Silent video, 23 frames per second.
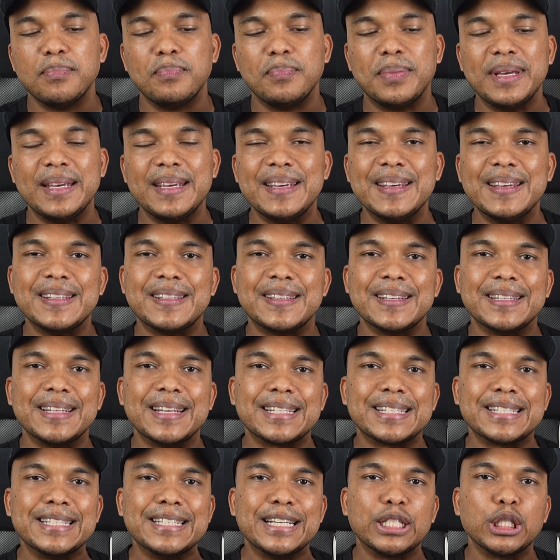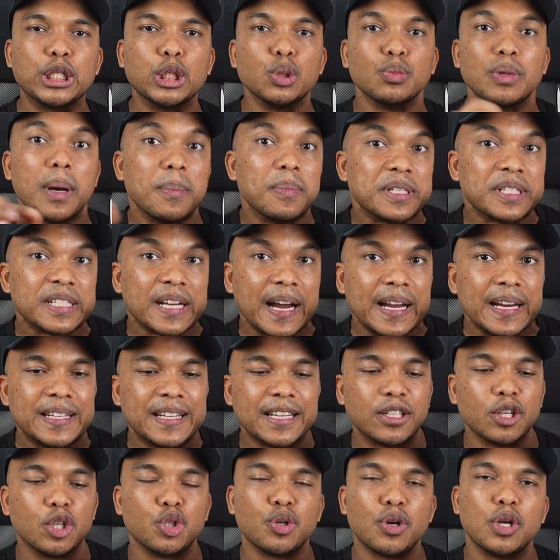be the destination website
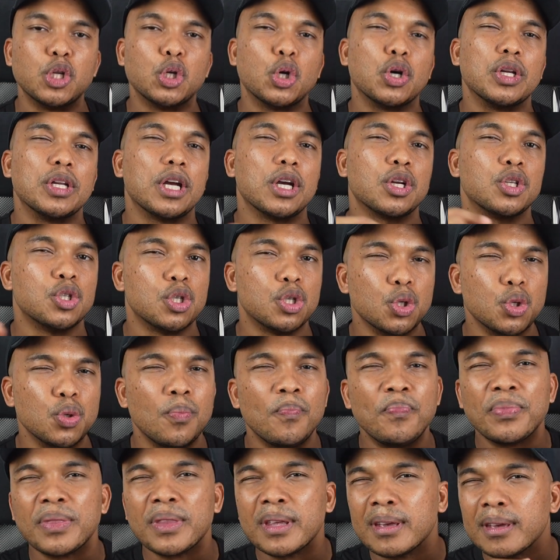that you're trying to connect to.